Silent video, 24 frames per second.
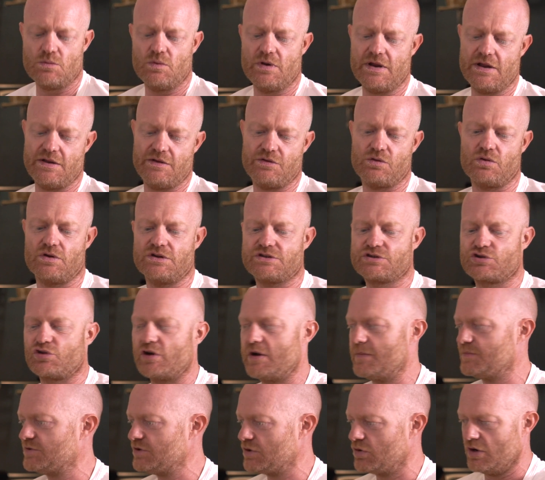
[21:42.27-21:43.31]
well, then you've got the
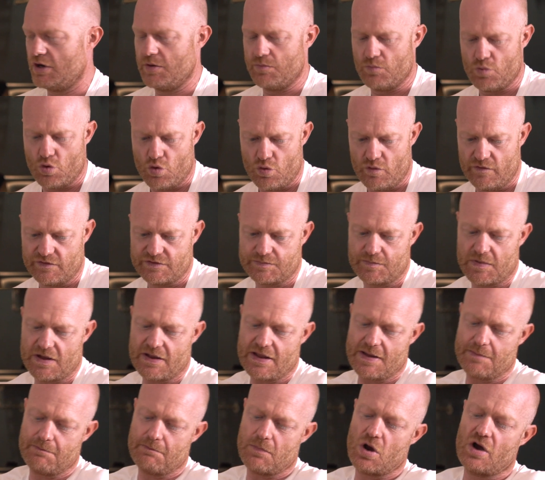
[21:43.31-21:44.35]
script, you've got your moves, but
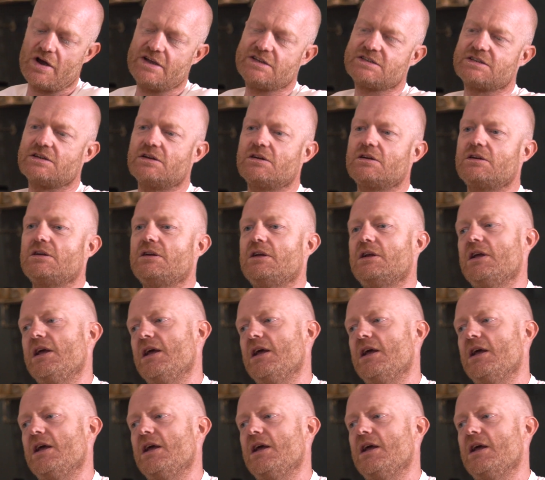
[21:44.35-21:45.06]
then Meisner